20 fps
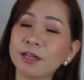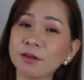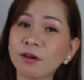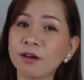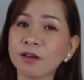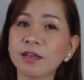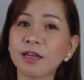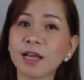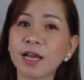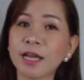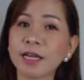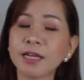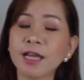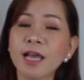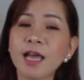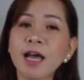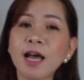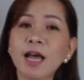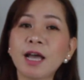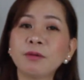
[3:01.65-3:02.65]
online,
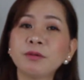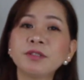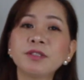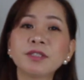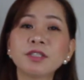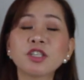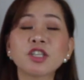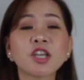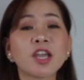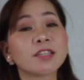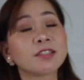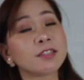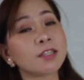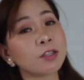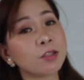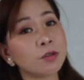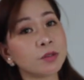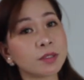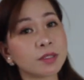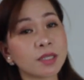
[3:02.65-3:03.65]
I would suggest
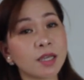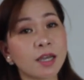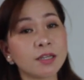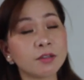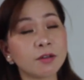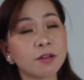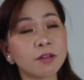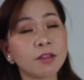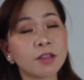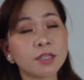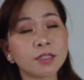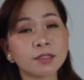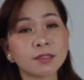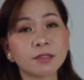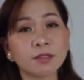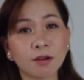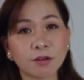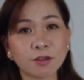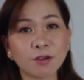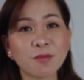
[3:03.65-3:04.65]
that you scan all these
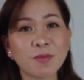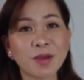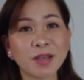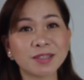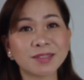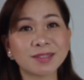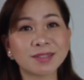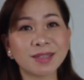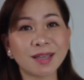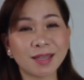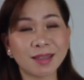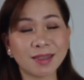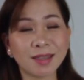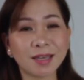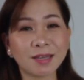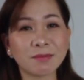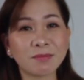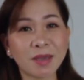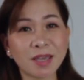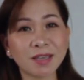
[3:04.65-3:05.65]
documents and
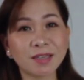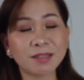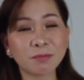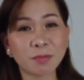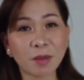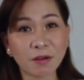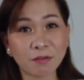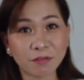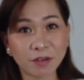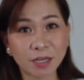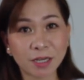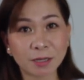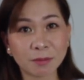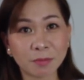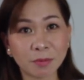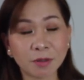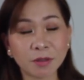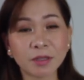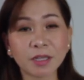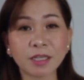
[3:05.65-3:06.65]
then make it
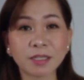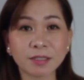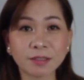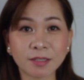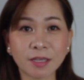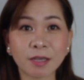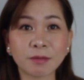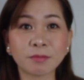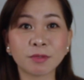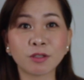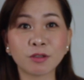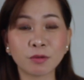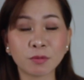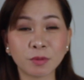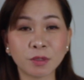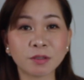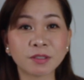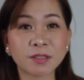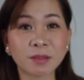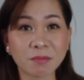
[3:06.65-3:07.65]
available anytime that you
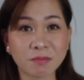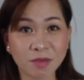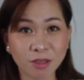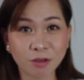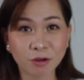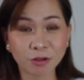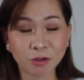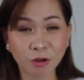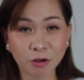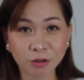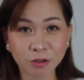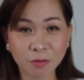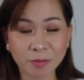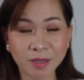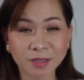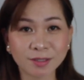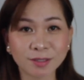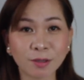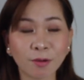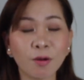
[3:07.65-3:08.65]
will submit your documents.